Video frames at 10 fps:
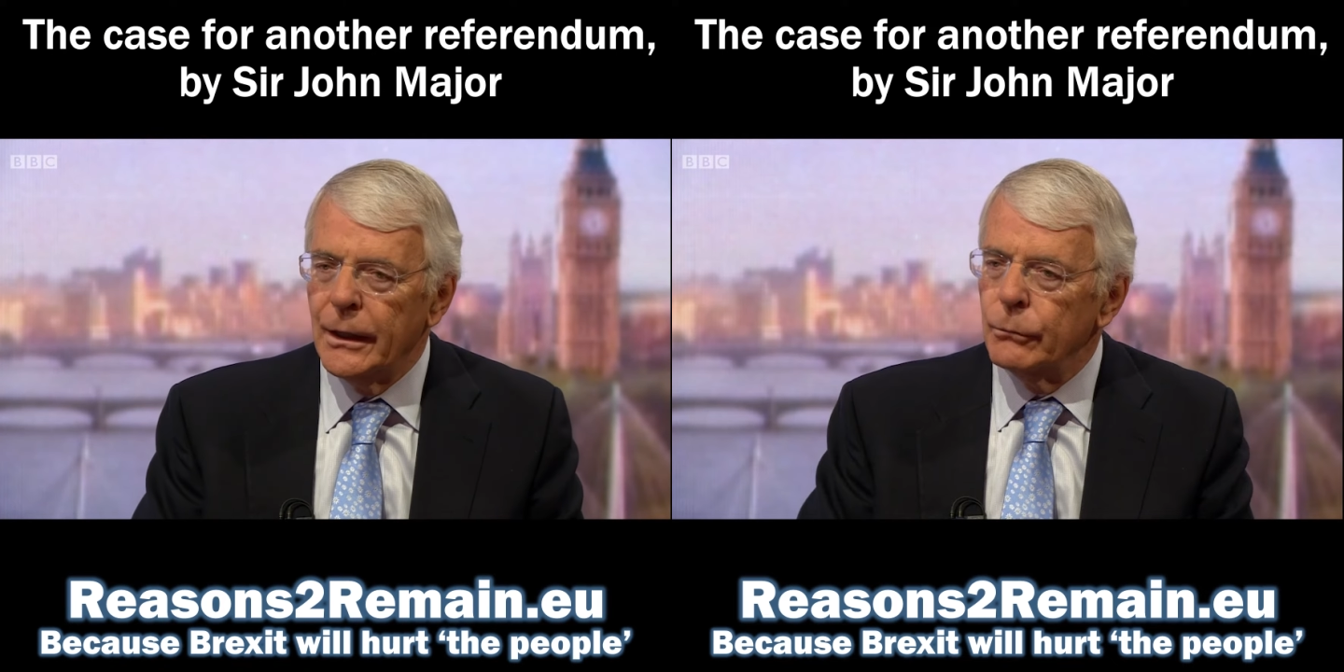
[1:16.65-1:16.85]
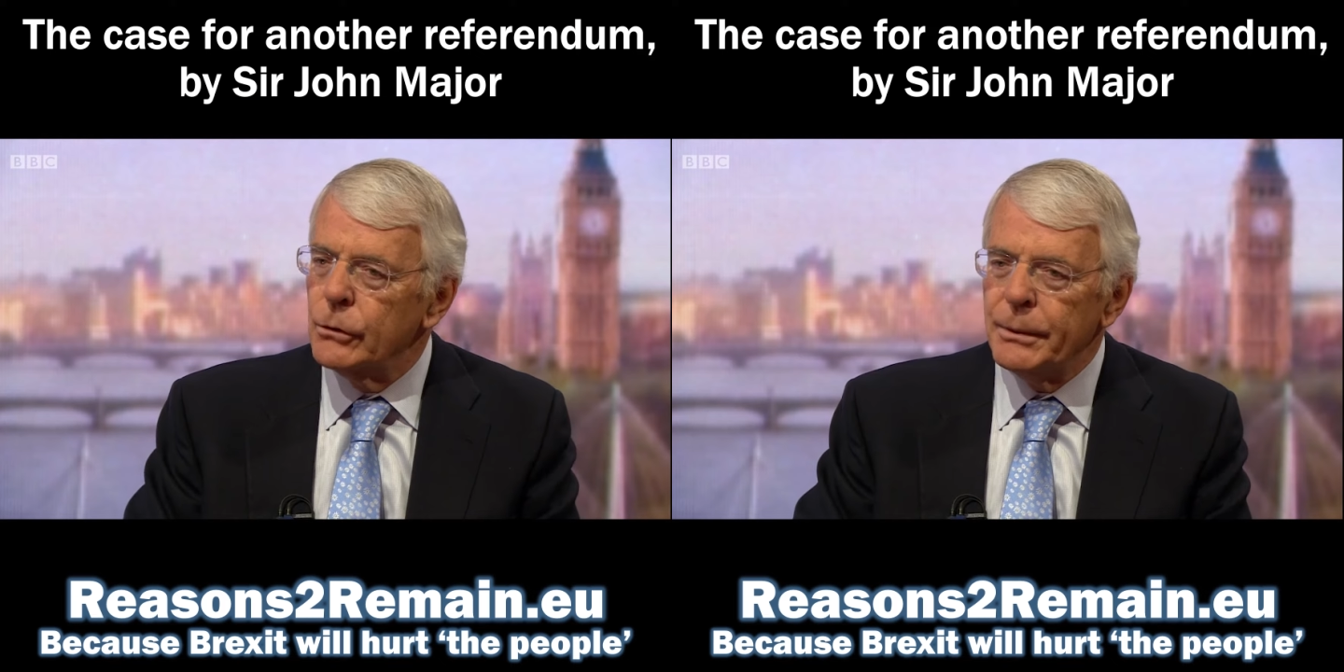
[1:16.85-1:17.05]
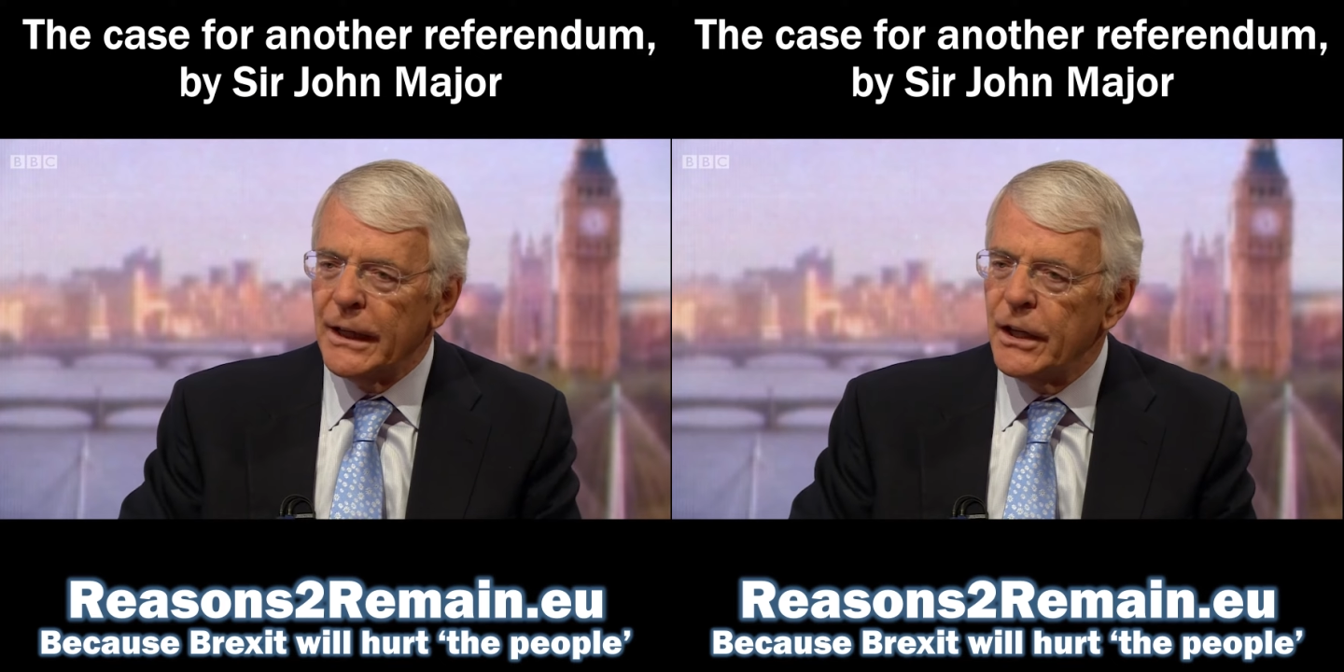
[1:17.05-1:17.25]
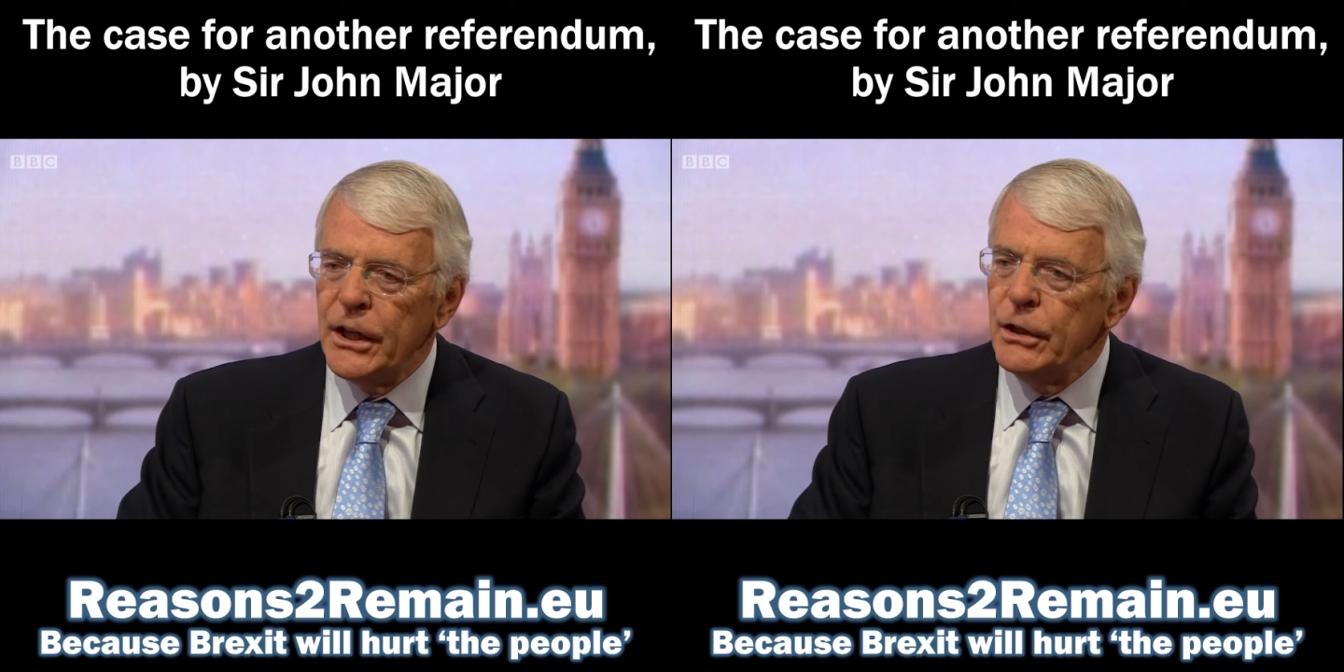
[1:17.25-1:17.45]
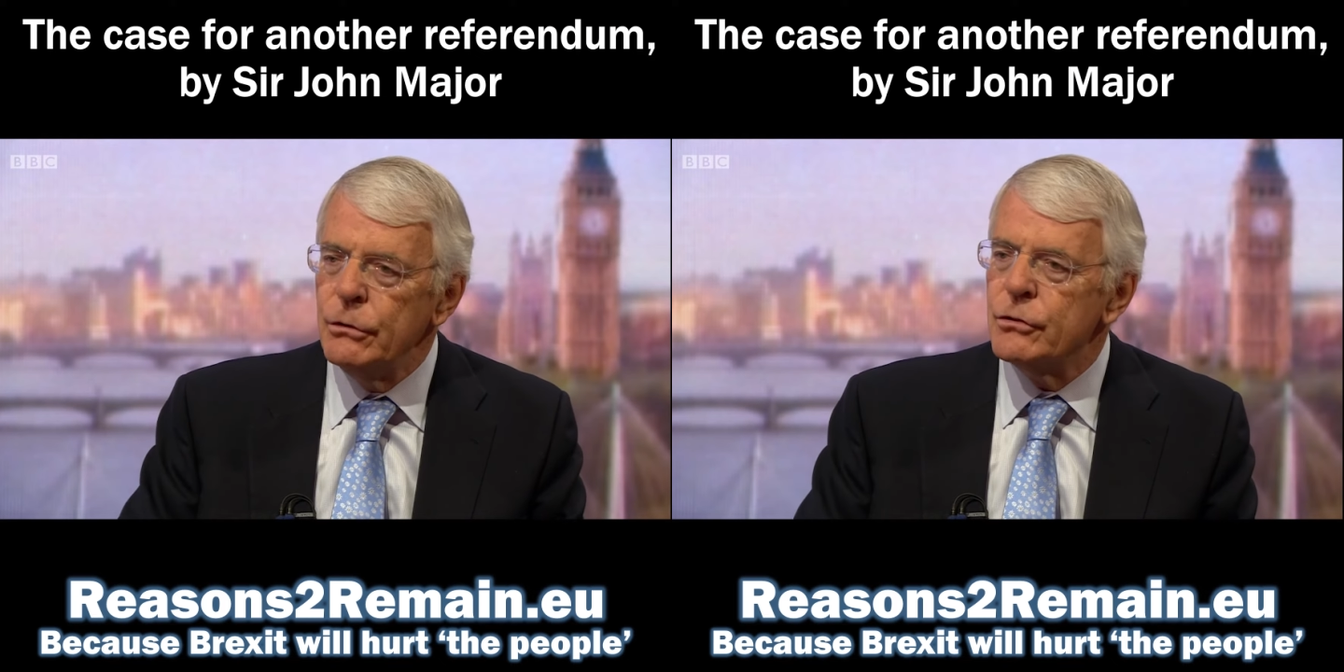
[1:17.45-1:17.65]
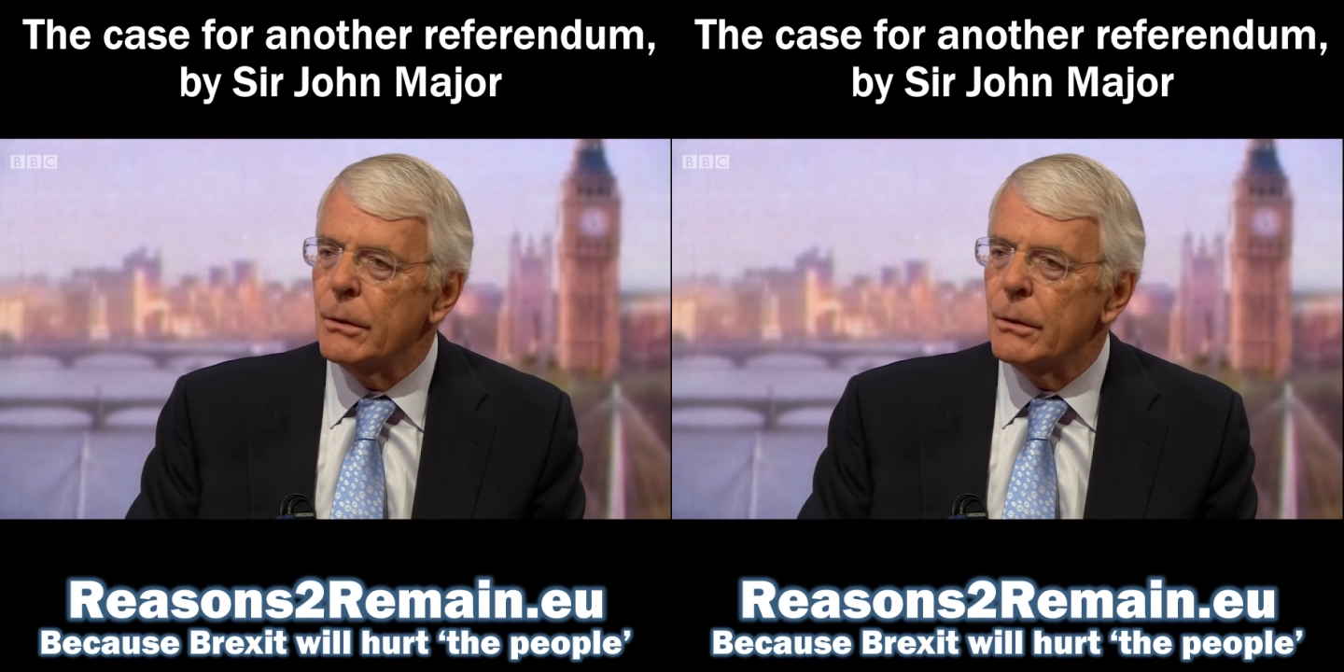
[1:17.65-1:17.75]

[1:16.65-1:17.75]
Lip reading: there will be a huge